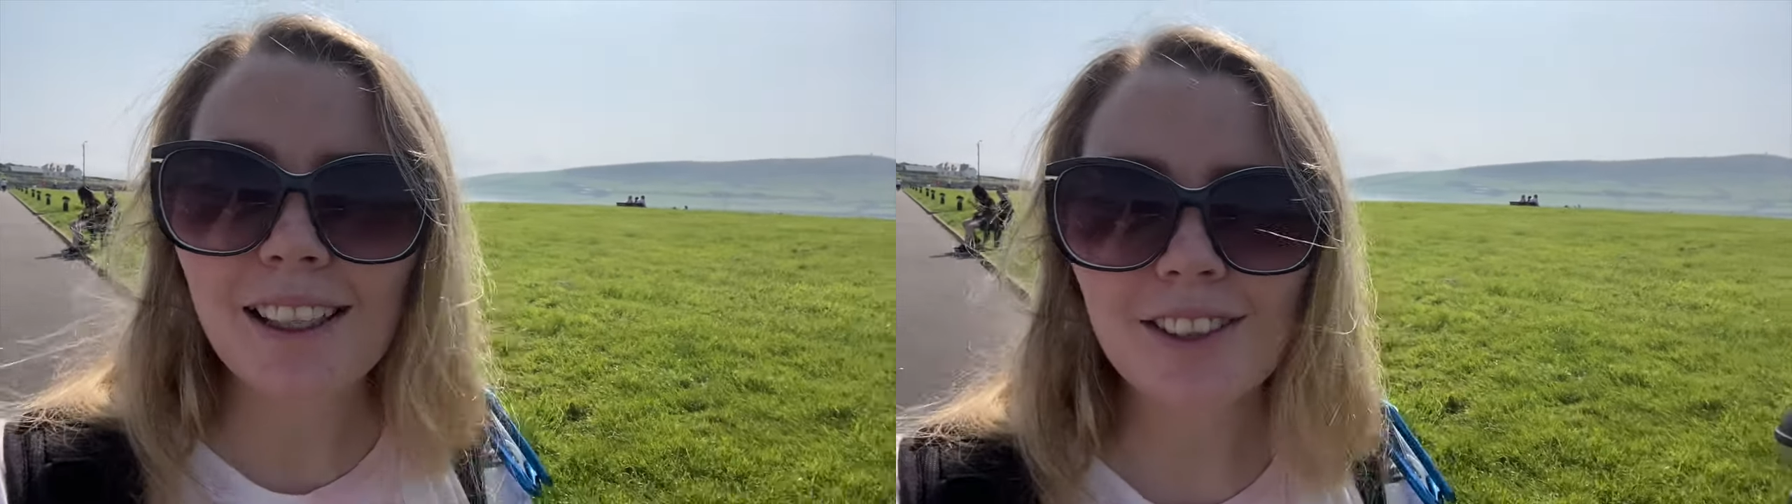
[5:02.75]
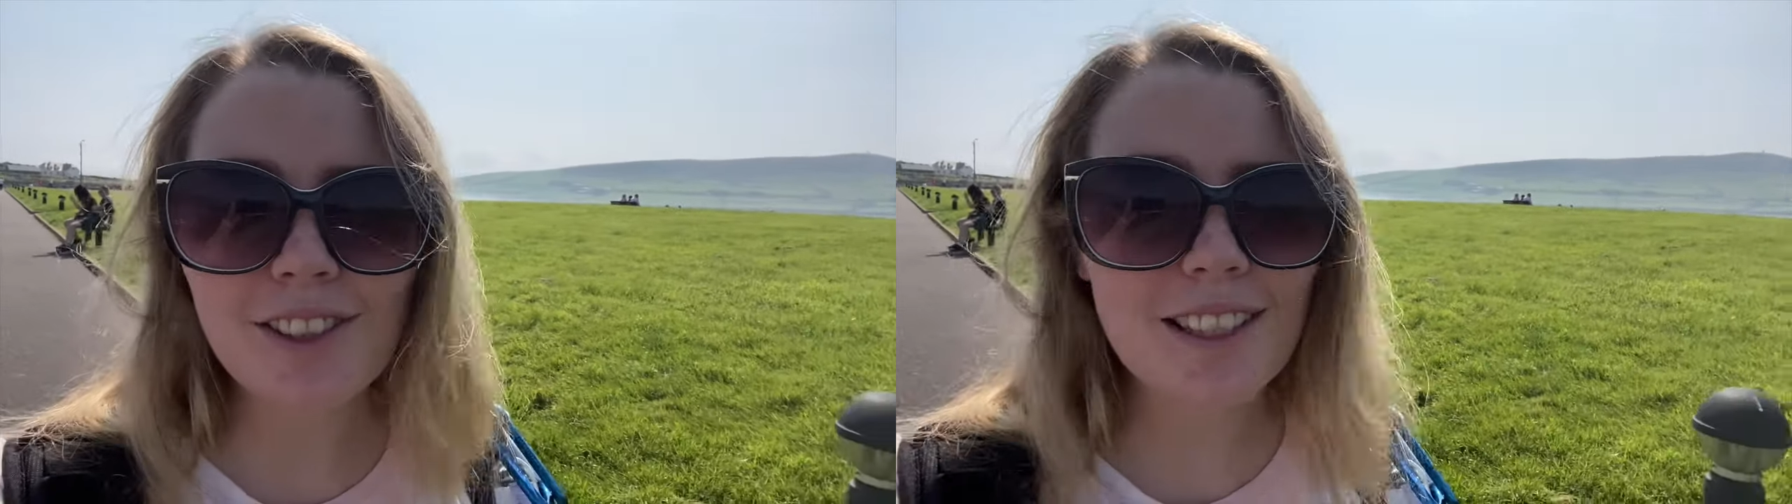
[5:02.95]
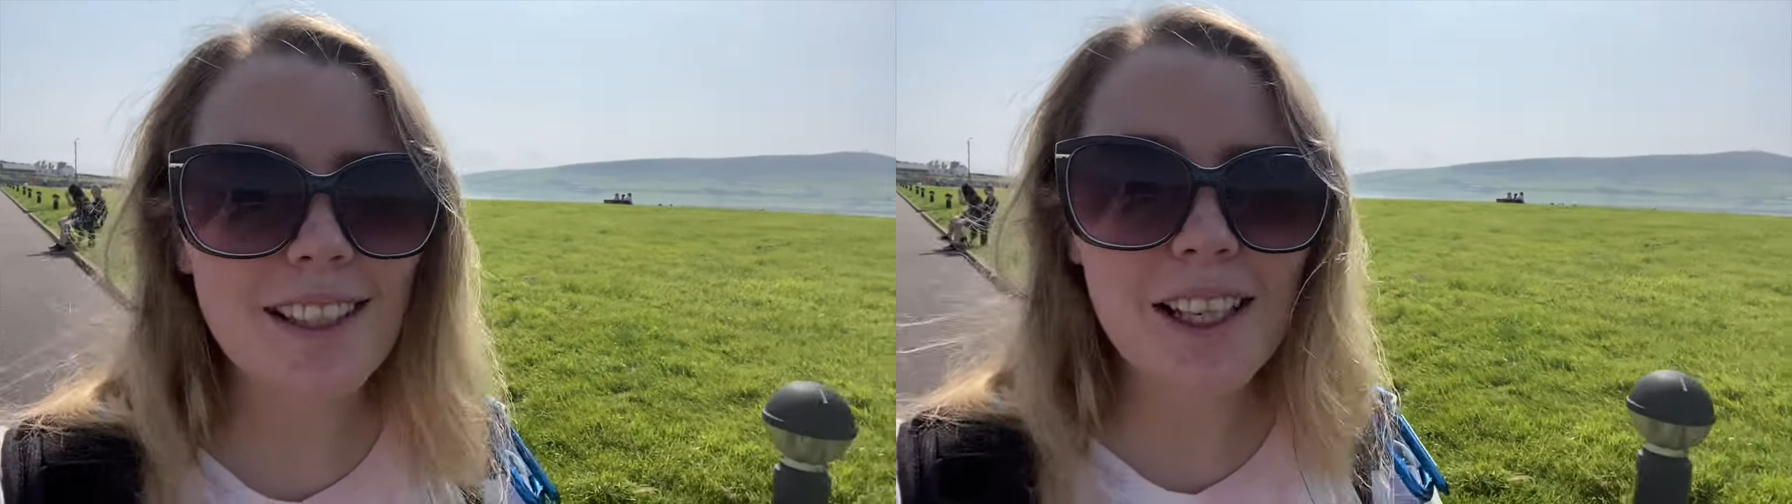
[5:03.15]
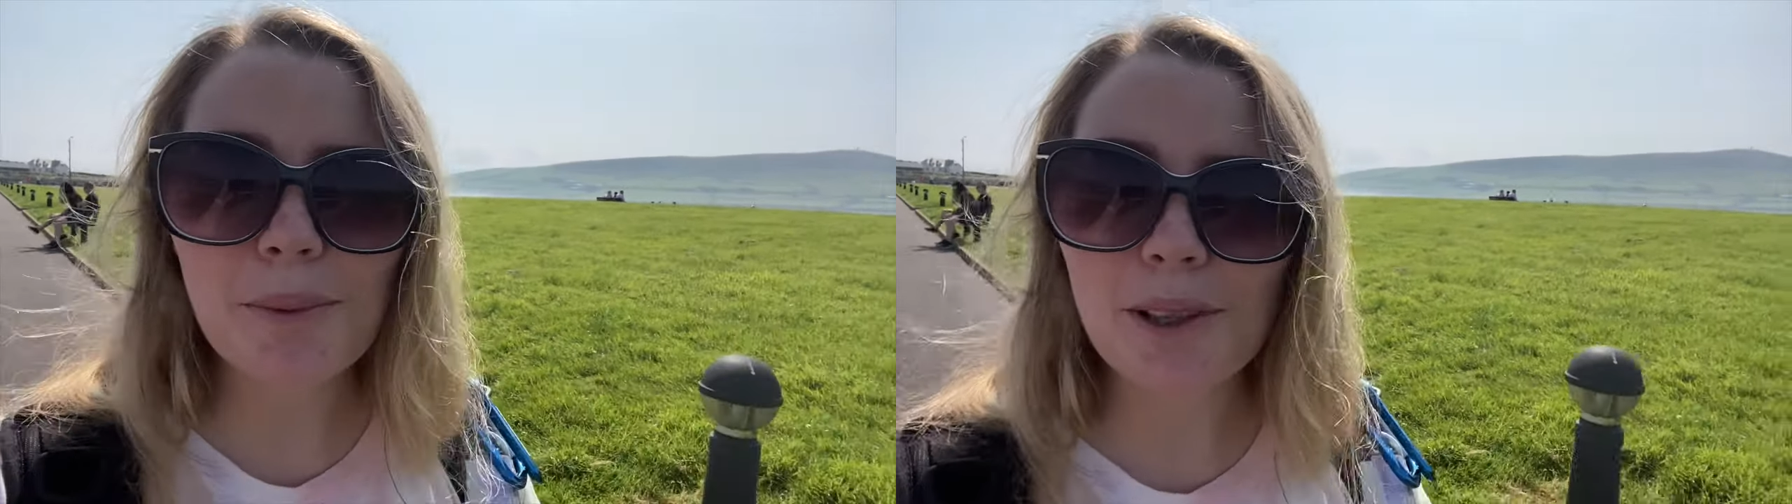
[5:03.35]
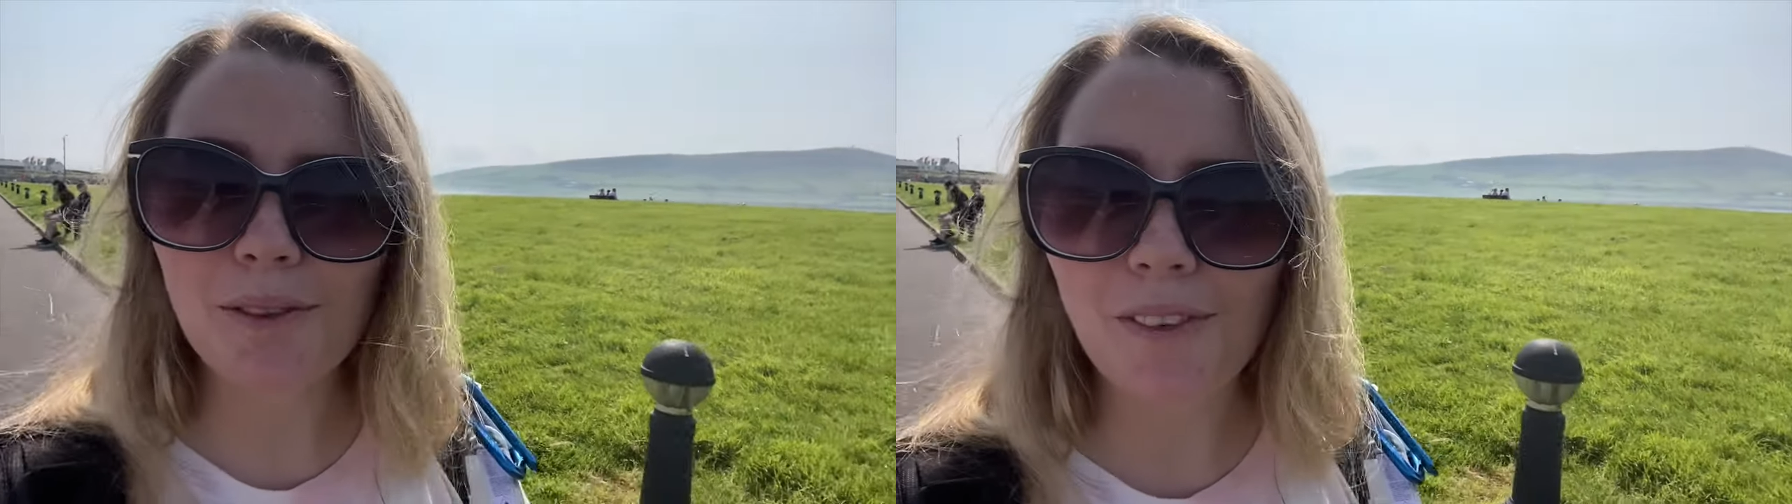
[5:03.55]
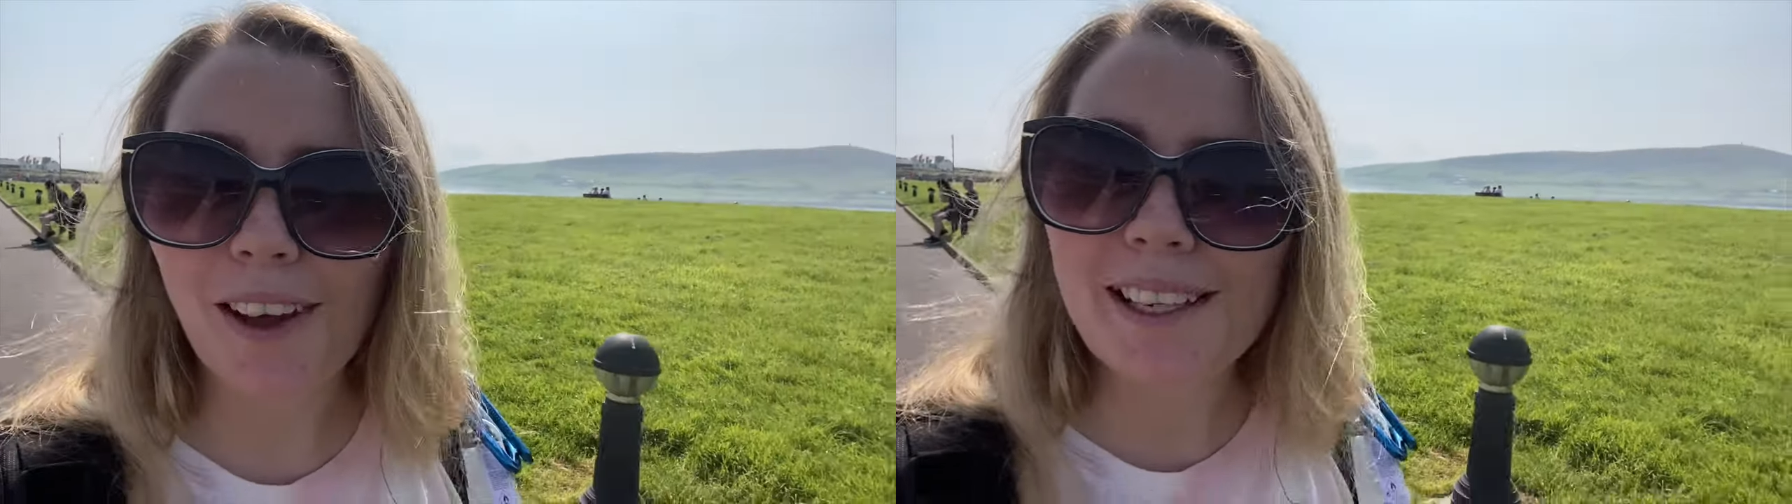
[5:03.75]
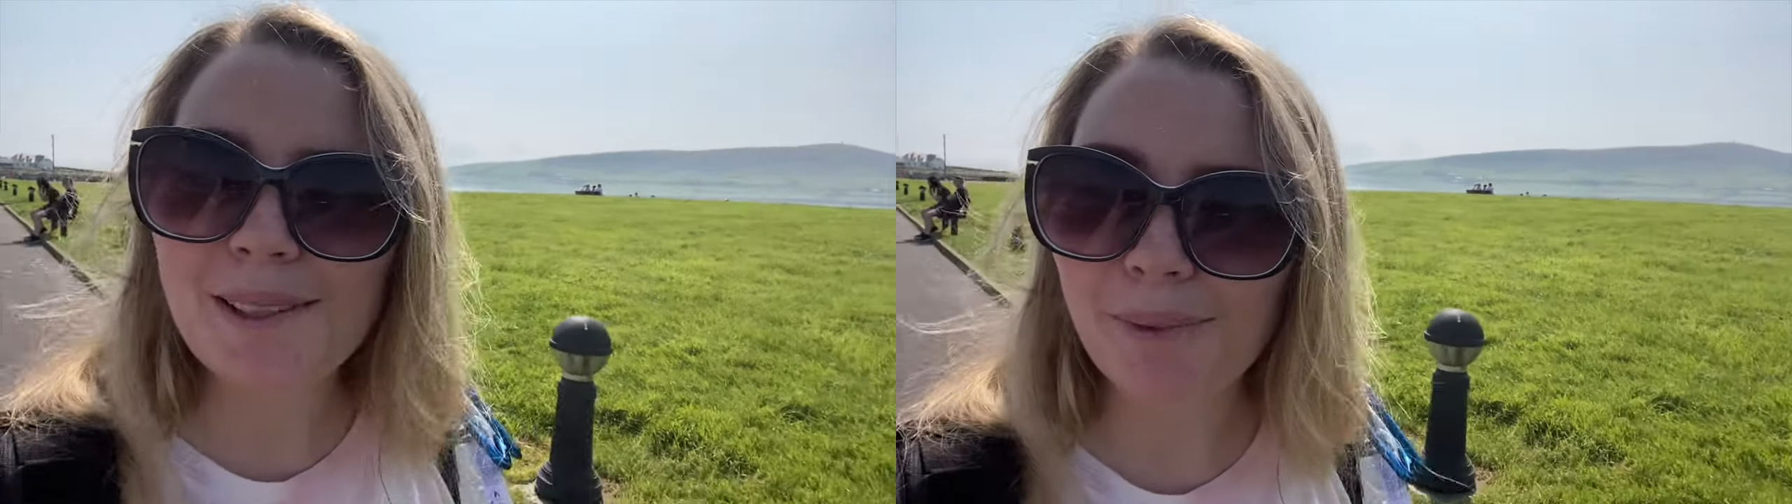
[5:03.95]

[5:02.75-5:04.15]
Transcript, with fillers: just a little bit of advice,